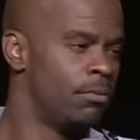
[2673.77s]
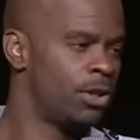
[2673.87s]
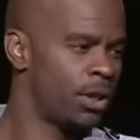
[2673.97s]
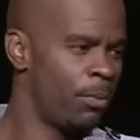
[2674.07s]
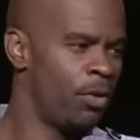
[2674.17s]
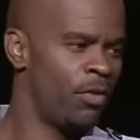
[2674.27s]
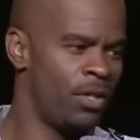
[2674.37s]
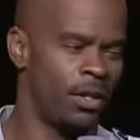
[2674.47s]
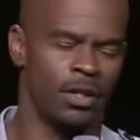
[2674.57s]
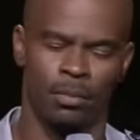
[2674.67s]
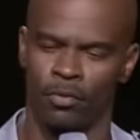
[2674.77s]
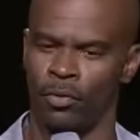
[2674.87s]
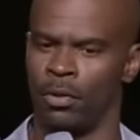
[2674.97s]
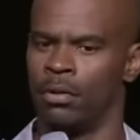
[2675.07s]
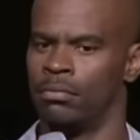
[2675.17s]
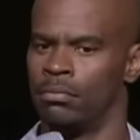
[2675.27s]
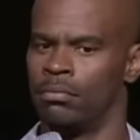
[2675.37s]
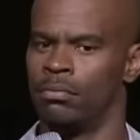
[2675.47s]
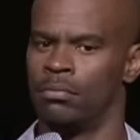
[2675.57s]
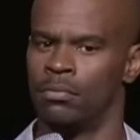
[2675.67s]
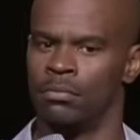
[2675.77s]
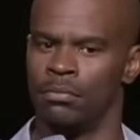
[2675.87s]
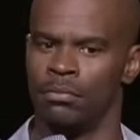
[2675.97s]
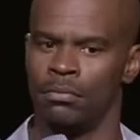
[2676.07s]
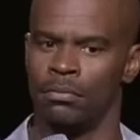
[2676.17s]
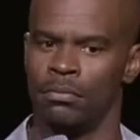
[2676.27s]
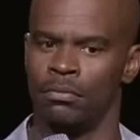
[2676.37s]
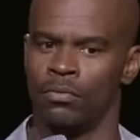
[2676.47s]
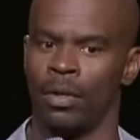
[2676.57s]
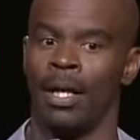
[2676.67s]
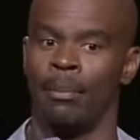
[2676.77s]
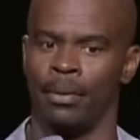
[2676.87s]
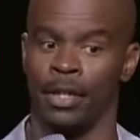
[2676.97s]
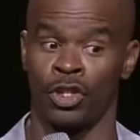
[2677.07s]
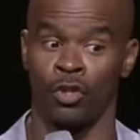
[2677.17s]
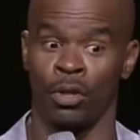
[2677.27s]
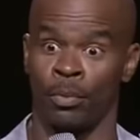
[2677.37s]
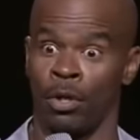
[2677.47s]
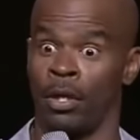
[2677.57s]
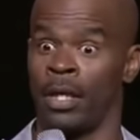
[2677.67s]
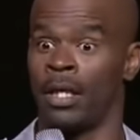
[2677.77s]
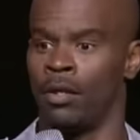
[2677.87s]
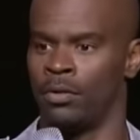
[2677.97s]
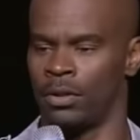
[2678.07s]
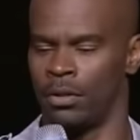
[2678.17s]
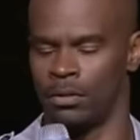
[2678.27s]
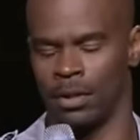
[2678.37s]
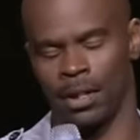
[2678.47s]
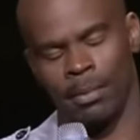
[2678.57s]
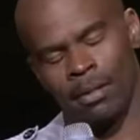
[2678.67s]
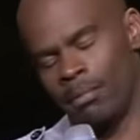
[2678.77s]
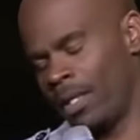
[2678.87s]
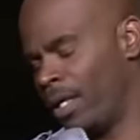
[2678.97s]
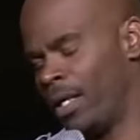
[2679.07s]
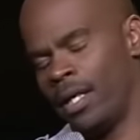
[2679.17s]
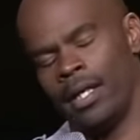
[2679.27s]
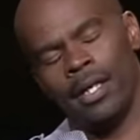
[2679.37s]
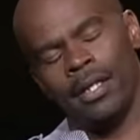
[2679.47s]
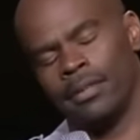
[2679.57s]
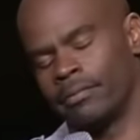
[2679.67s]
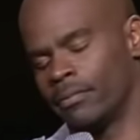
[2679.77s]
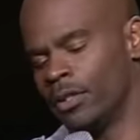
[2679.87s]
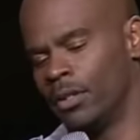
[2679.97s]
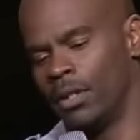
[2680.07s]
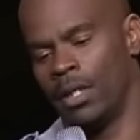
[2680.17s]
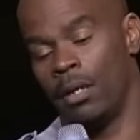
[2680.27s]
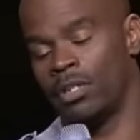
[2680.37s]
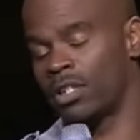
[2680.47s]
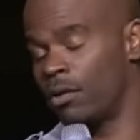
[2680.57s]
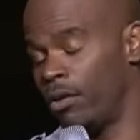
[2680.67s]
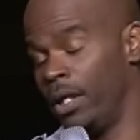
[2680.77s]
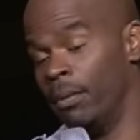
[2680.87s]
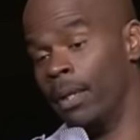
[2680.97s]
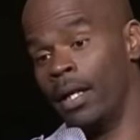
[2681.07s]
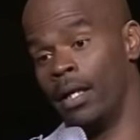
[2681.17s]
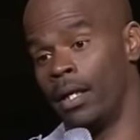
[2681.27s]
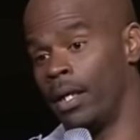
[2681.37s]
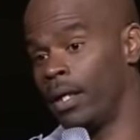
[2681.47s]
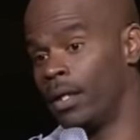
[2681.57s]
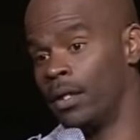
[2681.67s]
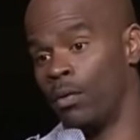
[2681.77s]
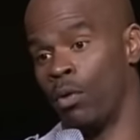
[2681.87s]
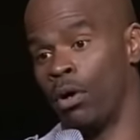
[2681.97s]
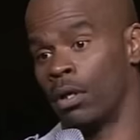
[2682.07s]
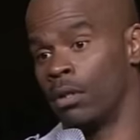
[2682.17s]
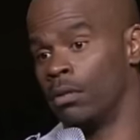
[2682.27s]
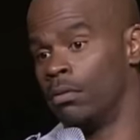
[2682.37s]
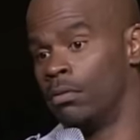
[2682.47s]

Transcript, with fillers: Some of you have done this before. What happened? They showed up with all their clothes on. Talk about, man, I'm just gonna eat, man. I ain't getting in the water.